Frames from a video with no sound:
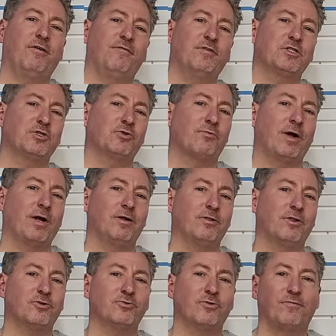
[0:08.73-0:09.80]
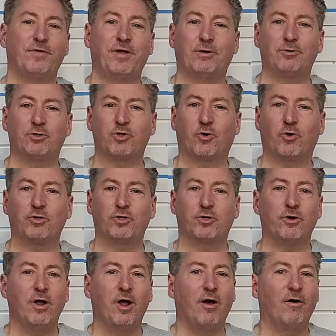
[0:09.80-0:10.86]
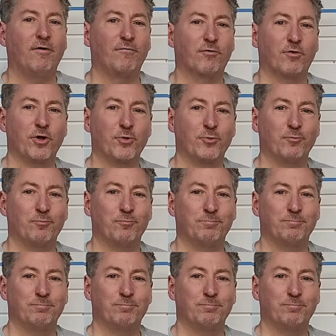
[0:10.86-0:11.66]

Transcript: if it's the right electric vehicle charger for you.